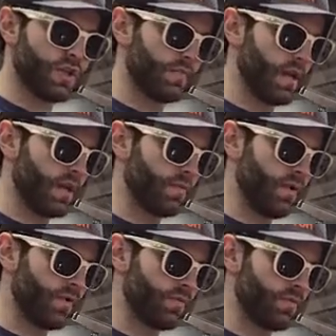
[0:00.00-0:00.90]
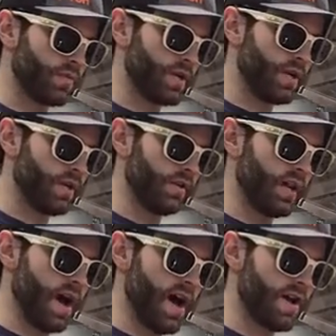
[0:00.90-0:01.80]
Start by making your
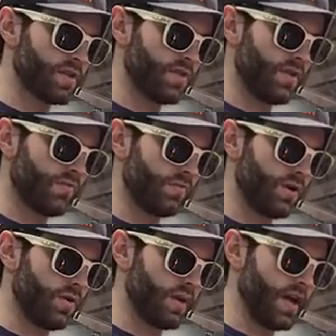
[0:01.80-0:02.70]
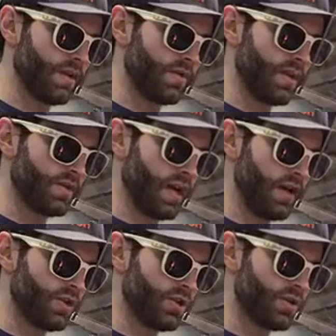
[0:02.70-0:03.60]
connection. I'm getting them both really
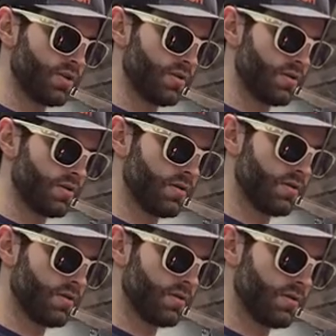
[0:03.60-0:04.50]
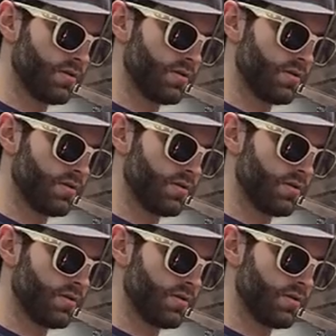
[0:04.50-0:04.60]
hot so they flow together when they